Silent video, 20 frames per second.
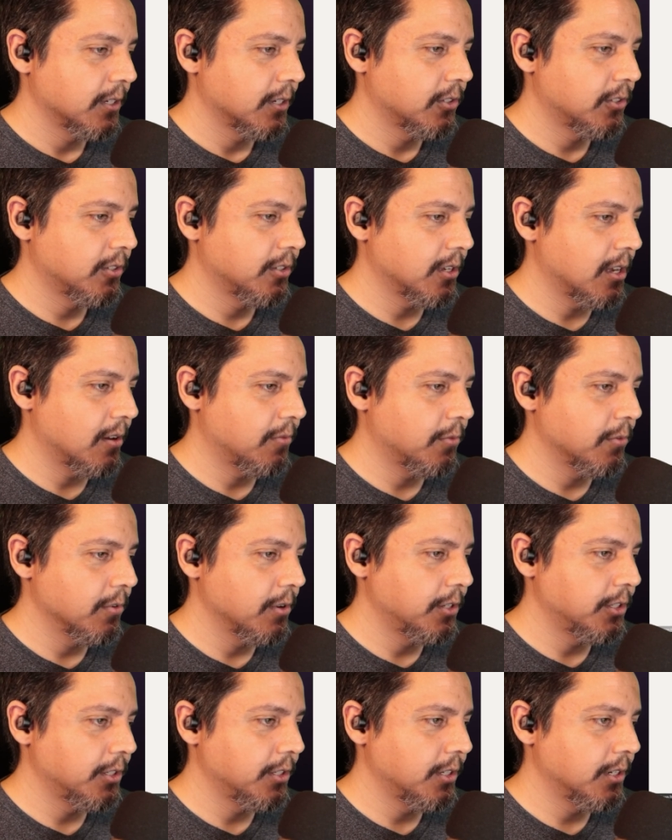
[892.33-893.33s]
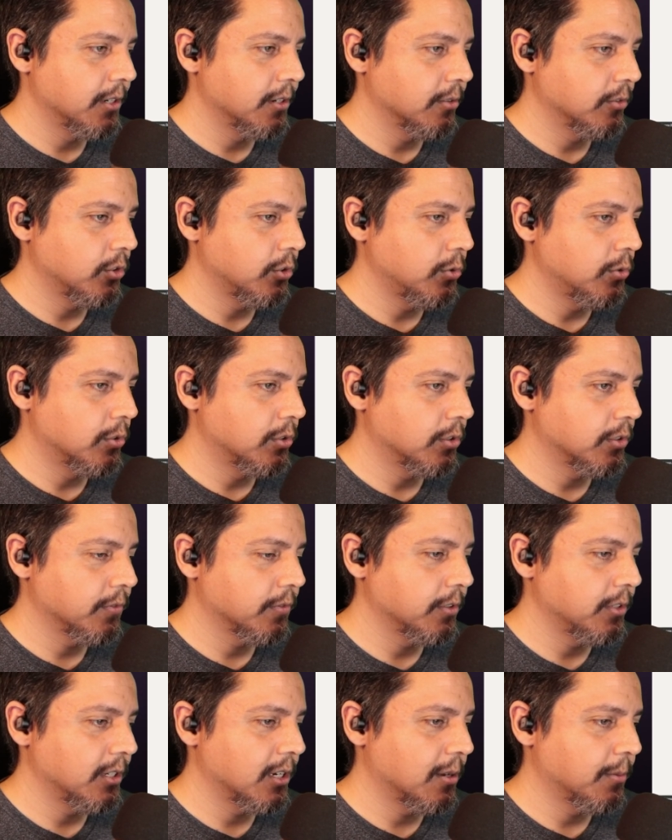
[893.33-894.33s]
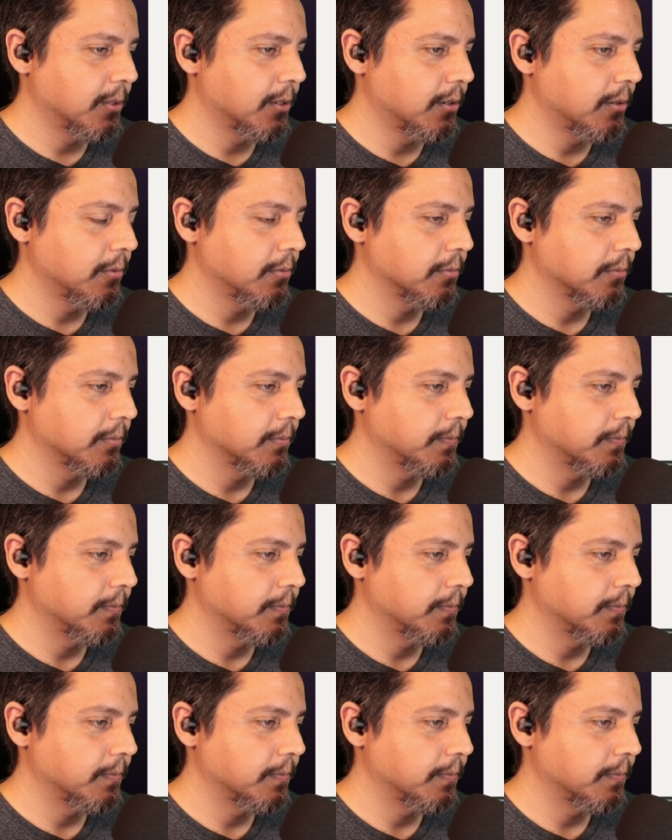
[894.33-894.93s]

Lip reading: Software engineer. Tools for Diablo.